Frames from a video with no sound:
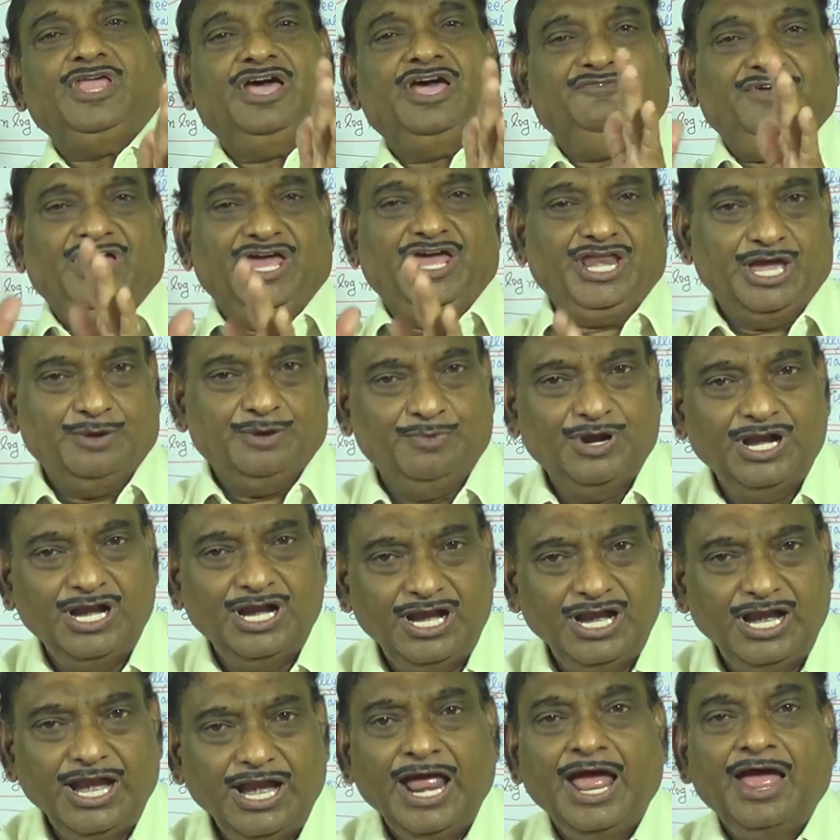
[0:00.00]

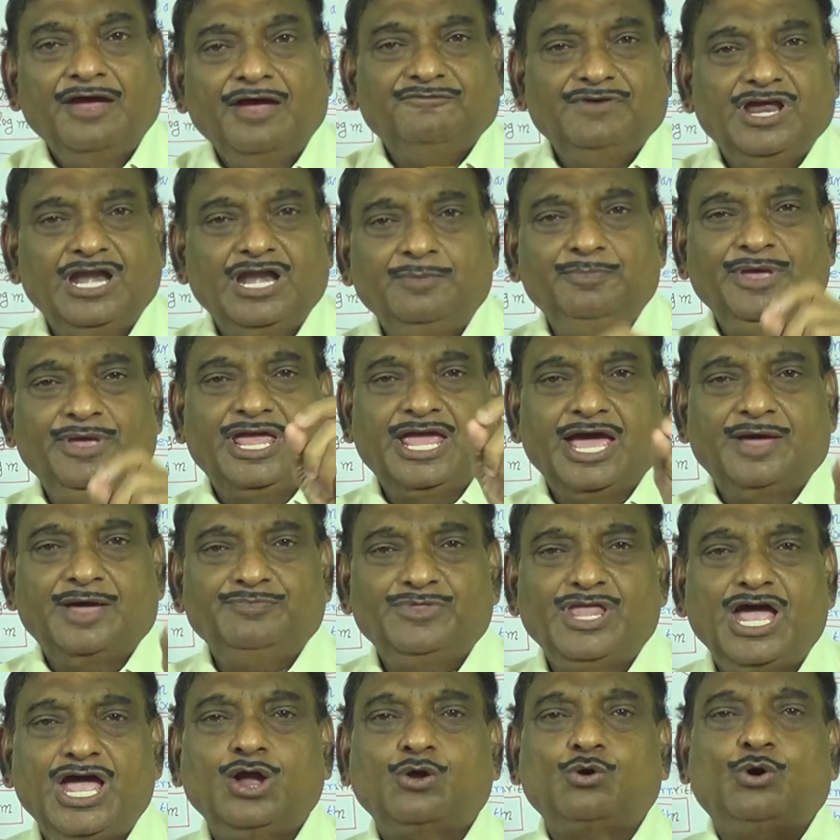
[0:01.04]
variable will become
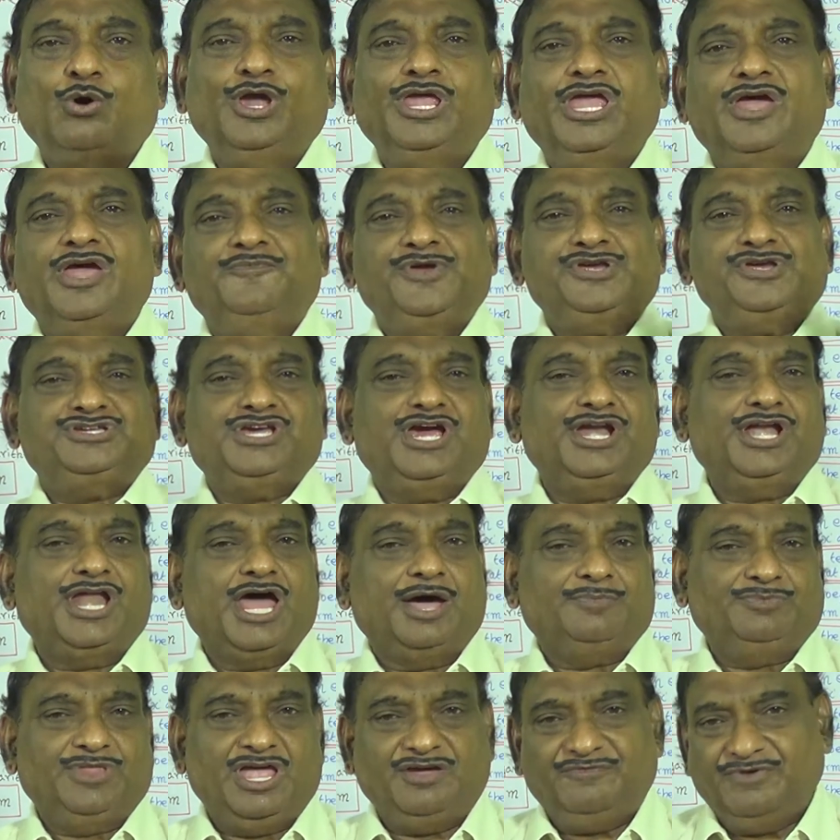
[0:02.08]
the coefficient
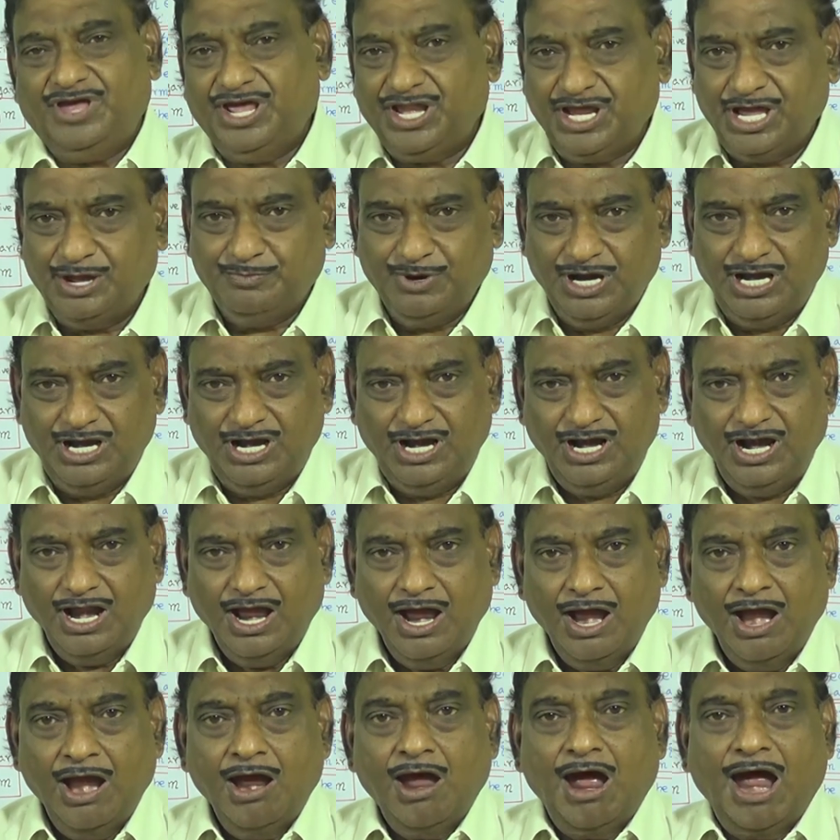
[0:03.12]
of the variable
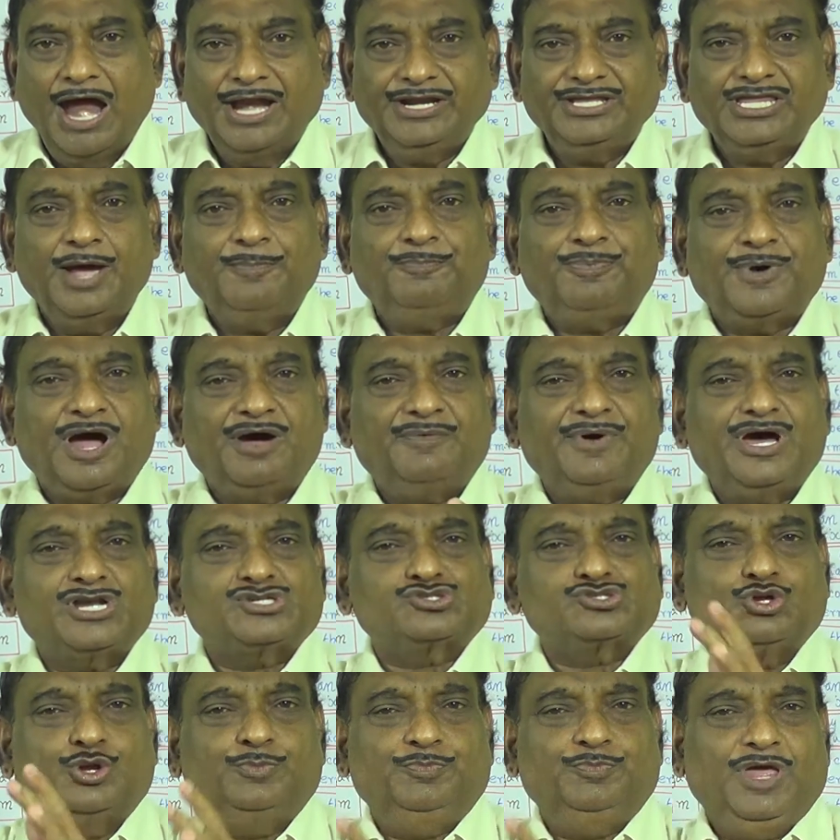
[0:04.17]
and the power
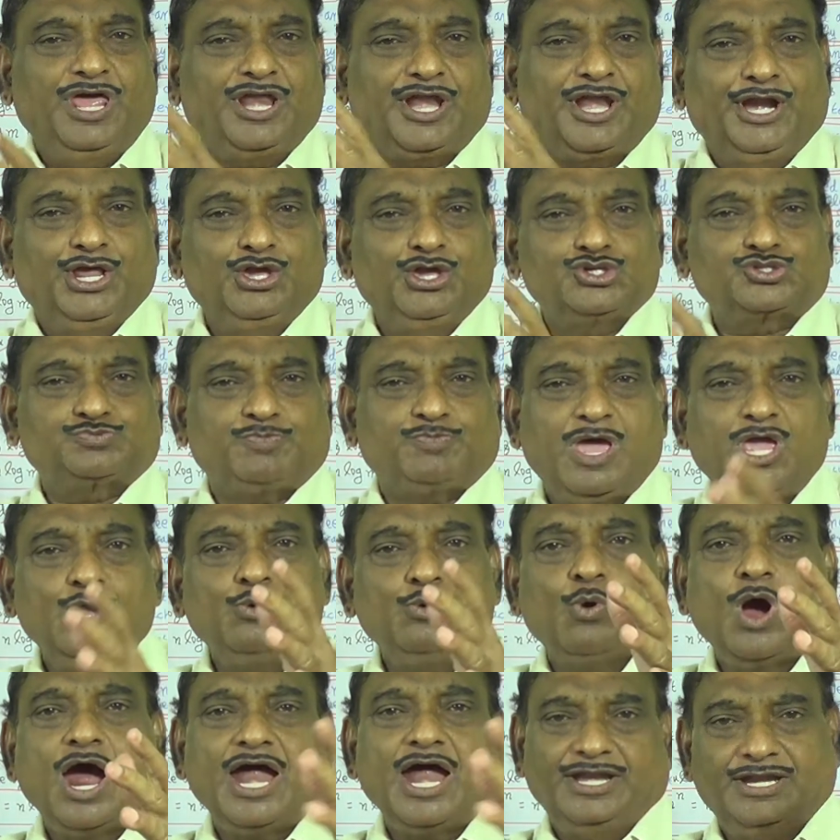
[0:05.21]
should be reduced by
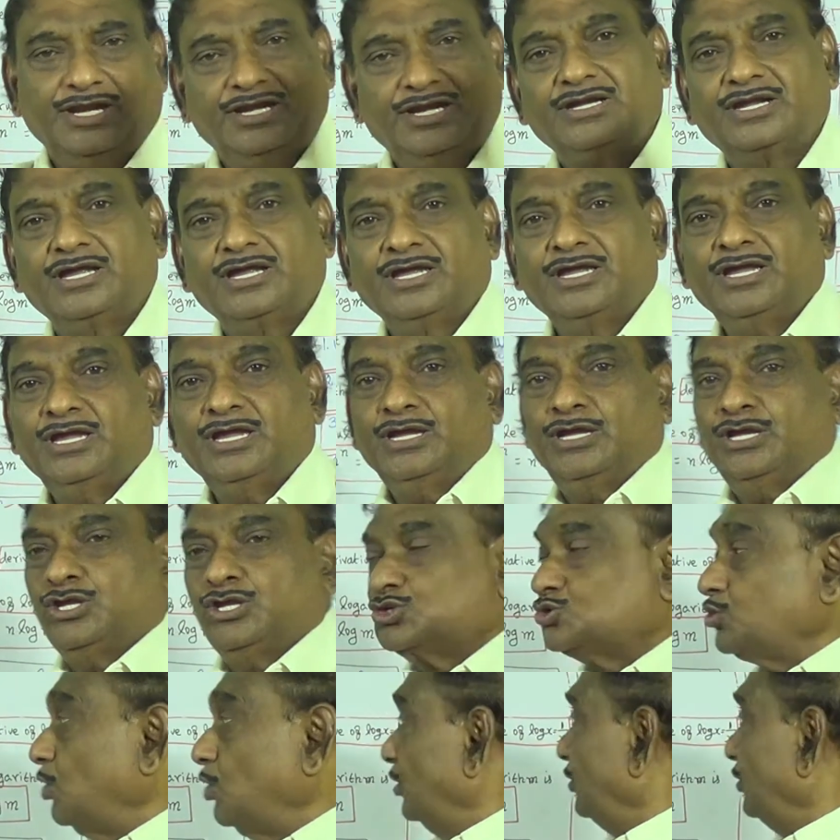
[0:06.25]
1. So